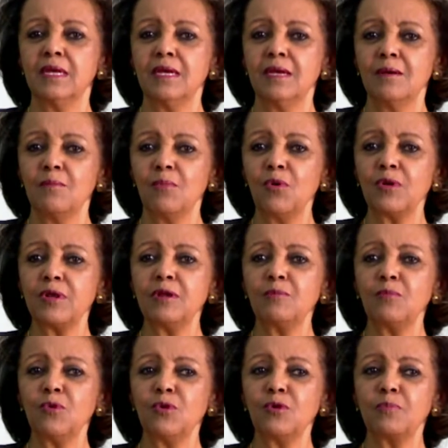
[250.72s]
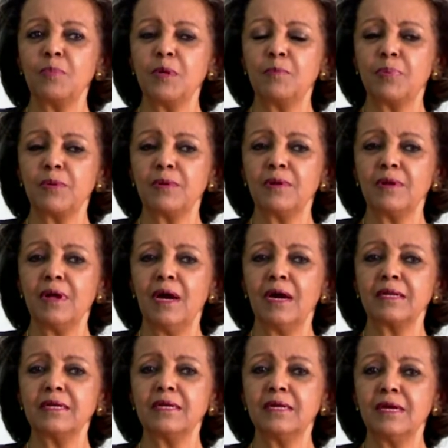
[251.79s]
More and more people are
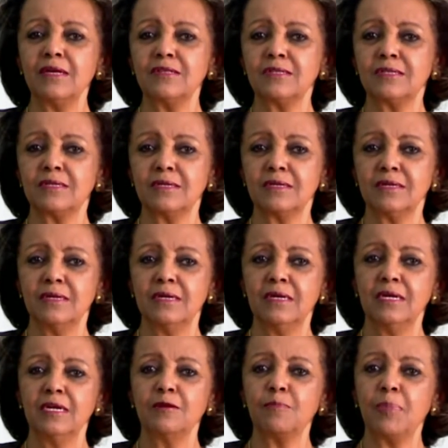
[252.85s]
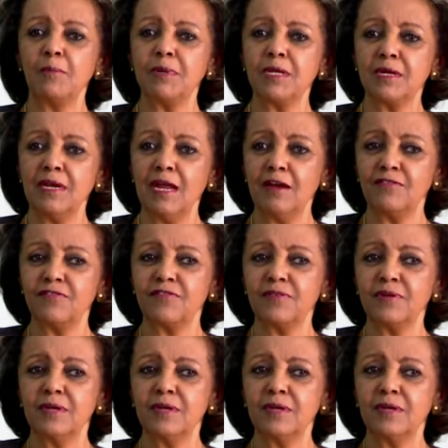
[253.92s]
engaged in public life,